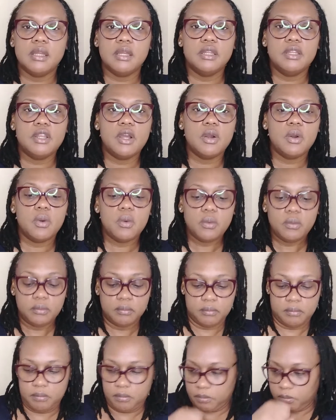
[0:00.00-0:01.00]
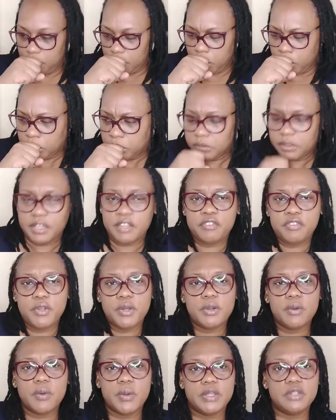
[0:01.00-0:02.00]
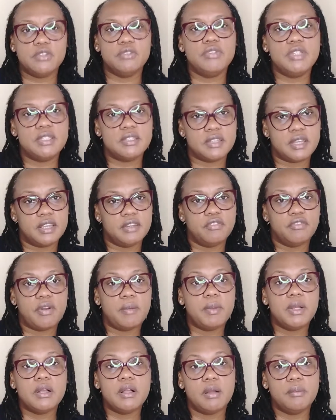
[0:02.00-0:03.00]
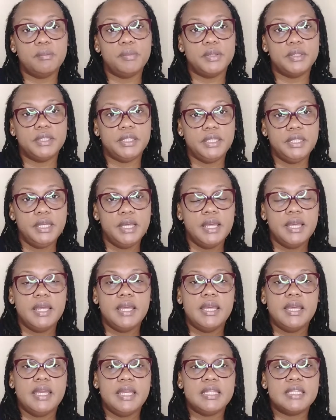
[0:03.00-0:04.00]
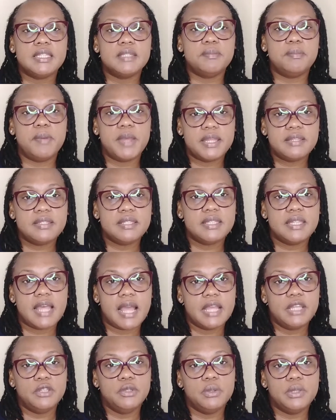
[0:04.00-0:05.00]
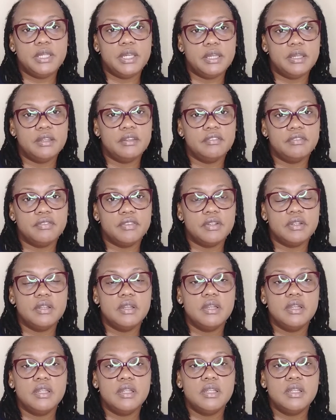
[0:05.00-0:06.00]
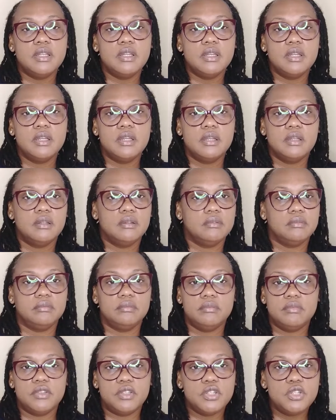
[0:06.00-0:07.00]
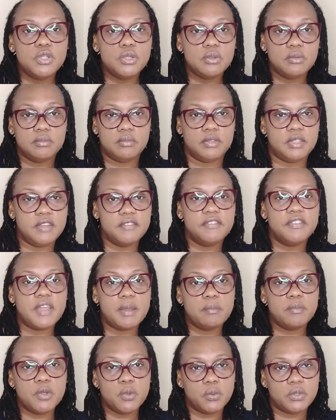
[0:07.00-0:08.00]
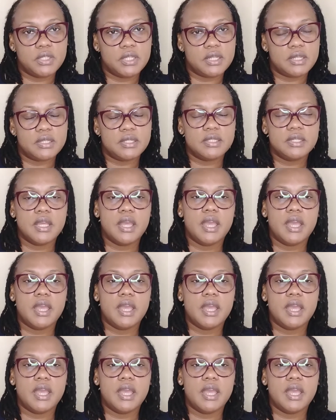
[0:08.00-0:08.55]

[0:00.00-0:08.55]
Now, if you're going to resign from a company, it's best that you give them notice.